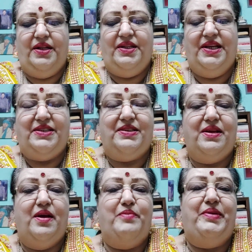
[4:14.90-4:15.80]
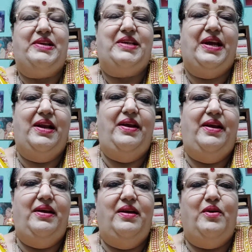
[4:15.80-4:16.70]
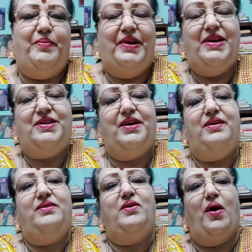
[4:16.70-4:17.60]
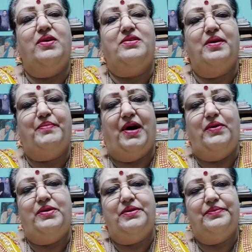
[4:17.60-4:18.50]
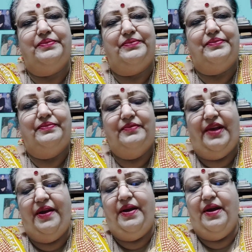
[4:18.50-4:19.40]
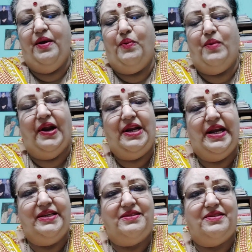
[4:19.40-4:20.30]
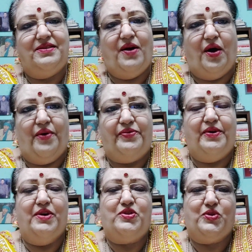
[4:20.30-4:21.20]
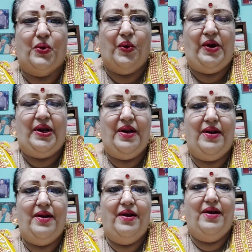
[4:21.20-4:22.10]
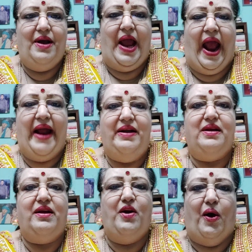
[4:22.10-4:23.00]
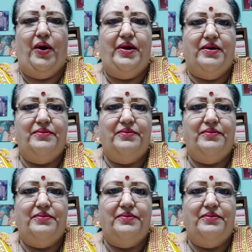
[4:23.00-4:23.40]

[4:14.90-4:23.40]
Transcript: This basically Upanishad talks about the oneness of soul and God.